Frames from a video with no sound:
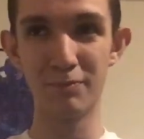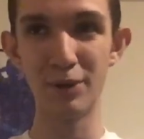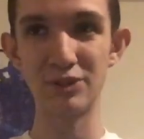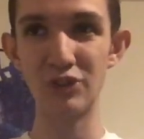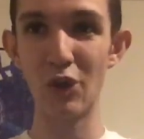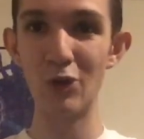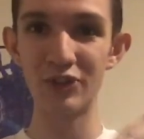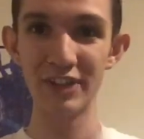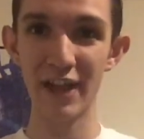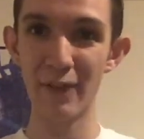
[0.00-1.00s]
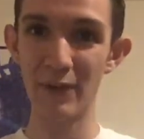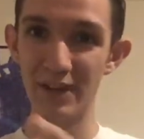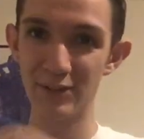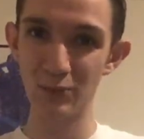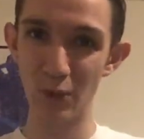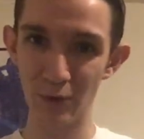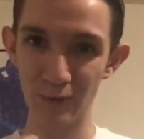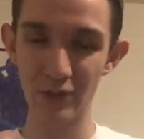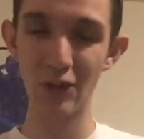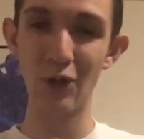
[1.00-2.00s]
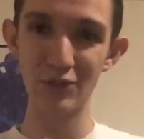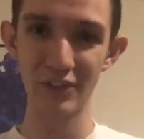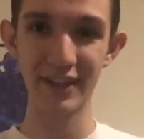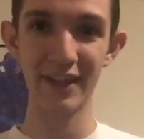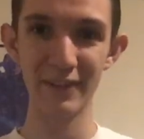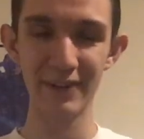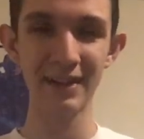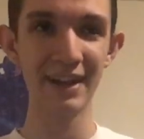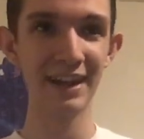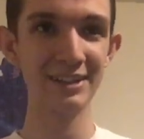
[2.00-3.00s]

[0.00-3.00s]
put this all together and interwove this all together,